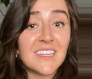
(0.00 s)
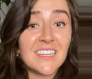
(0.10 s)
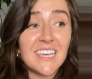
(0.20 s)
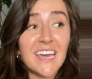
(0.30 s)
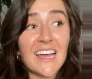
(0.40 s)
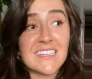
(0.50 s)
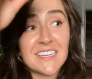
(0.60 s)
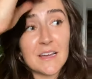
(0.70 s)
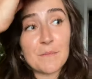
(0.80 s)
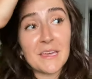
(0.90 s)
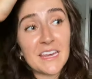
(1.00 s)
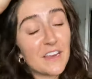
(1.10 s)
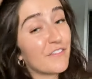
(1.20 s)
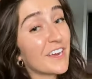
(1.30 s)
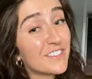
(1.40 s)
Lily ended up
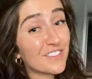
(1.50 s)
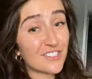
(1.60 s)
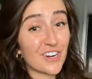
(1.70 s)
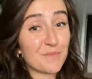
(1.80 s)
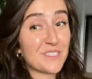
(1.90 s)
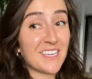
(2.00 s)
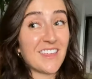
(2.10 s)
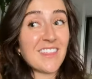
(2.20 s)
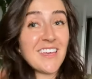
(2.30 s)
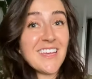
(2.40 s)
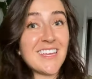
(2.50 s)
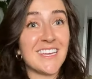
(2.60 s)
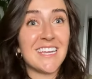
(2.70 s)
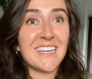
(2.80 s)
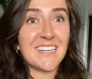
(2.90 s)
getting razor sharp teeth
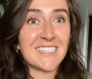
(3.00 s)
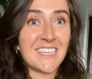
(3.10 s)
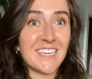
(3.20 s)
and needing to